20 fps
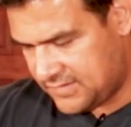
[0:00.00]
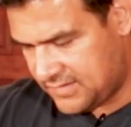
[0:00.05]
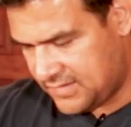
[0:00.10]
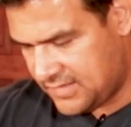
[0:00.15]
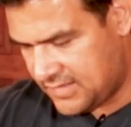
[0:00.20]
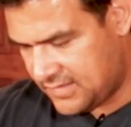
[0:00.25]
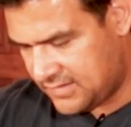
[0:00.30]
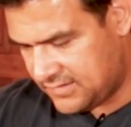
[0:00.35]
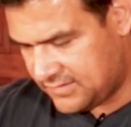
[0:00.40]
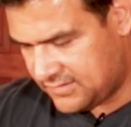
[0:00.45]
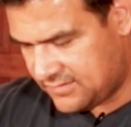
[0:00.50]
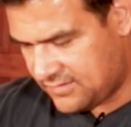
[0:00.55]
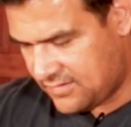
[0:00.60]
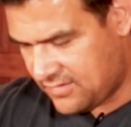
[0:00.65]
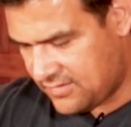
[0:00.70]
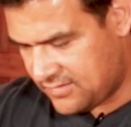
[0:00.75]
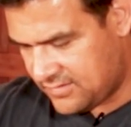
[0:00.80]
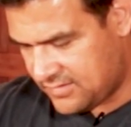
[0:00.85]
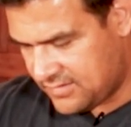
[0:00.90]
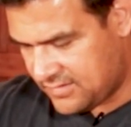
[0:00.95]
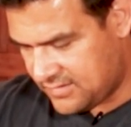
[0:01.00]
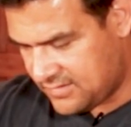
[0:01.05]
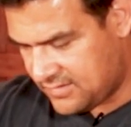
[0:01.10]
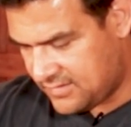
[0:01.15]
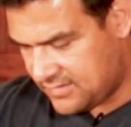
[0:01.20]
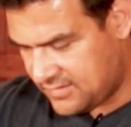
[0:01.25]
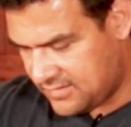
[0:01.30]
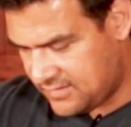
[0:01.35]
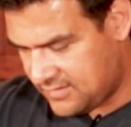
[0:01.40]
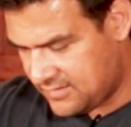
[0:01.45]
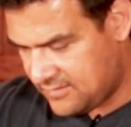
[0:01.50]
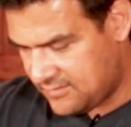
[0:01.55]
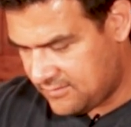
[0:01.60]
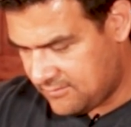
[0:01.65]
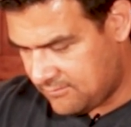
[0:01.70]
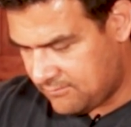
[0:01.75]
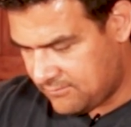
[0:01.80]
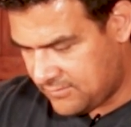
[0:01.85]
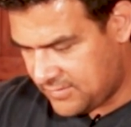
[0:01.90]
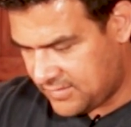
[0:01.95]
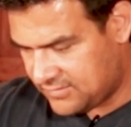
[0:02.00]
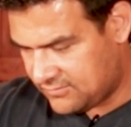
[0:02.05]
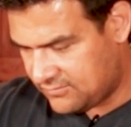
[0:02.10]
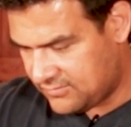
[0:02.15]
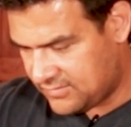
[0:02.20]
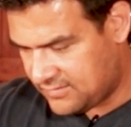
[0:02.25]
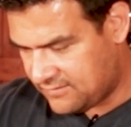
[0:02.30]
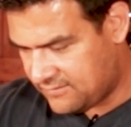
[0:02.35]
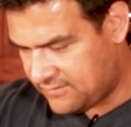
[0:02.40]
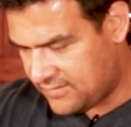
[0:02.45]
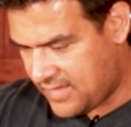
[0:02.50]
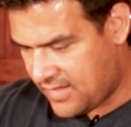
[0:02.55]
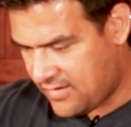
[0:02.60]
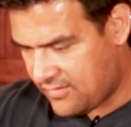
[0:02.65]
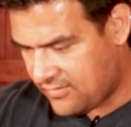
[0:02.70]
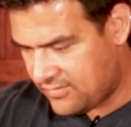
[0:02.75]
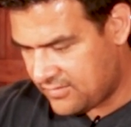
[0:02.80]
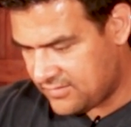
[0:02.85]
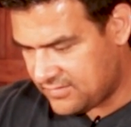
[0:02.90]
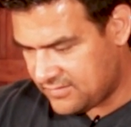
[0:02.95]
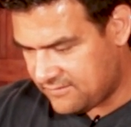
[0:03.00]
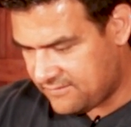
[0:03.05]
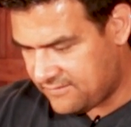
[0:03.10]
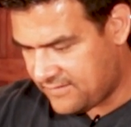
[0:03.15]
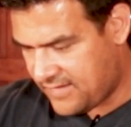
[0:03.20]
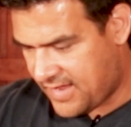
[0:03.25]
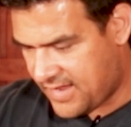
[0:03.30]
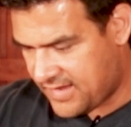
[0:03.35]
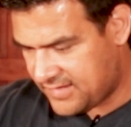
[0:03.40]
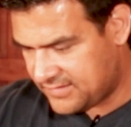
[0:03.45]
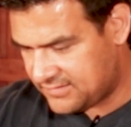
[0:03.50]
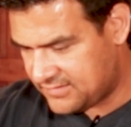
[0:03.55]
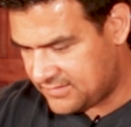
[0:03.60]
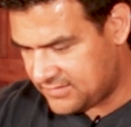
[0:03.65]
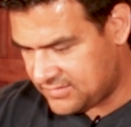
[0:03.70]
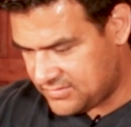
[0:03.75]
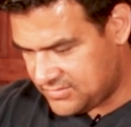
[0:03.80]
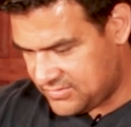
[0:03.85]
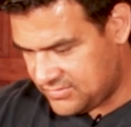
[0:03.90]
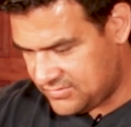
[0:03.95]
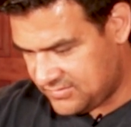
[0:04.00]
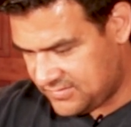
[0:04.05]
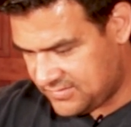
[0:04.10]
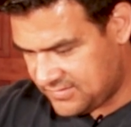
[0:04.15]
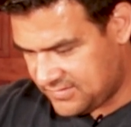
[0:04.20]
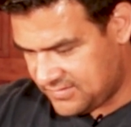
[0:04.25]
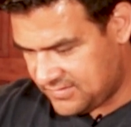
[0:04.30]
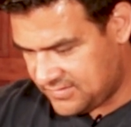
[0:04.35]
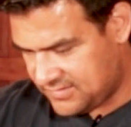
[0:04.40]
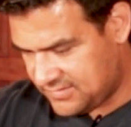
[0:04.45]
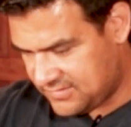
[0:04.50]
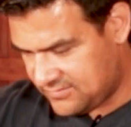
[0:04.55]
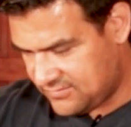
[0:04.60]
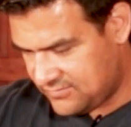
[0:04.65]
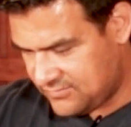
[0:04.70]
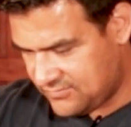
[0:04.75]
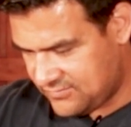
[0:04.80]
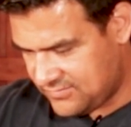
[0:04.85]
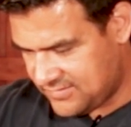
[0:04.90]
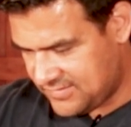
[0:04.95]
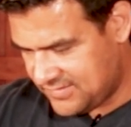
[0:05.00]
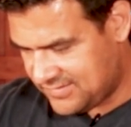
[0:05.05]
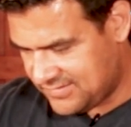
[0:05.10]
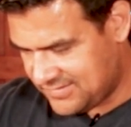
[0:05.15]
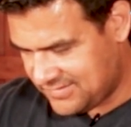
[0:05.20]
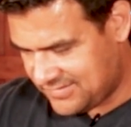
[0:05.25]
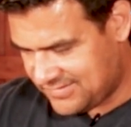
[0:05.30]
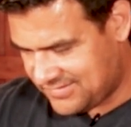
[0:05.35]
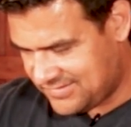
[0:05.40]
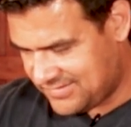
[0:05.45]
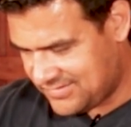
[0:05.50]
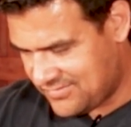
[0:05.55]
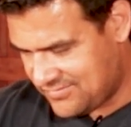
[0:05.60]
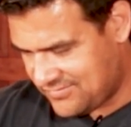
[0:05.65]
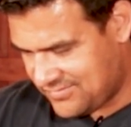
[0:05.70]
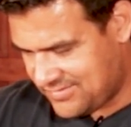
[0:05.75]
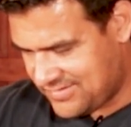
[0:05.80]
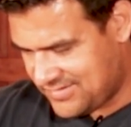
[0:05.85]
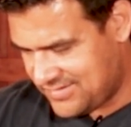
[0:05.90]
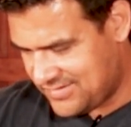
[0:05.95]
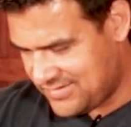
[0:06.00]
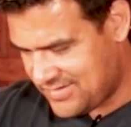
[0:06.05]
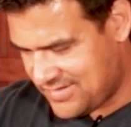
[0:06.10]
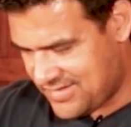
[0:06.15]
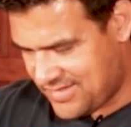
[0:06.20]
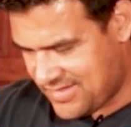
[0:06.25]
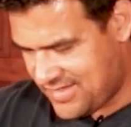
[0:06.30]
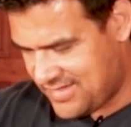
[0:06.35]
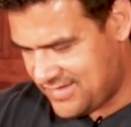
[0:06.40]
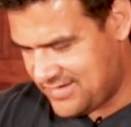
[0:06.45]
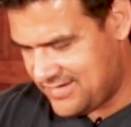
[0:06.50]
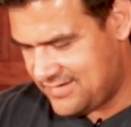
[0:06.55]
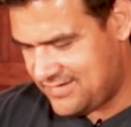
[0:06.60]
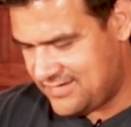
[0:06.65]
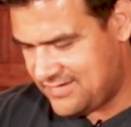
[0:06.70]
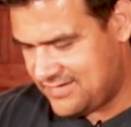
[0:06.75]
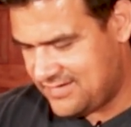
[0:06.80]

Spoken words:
See it, it's starting to mix with the flour and the fats and juices. Ooh, this looks so good.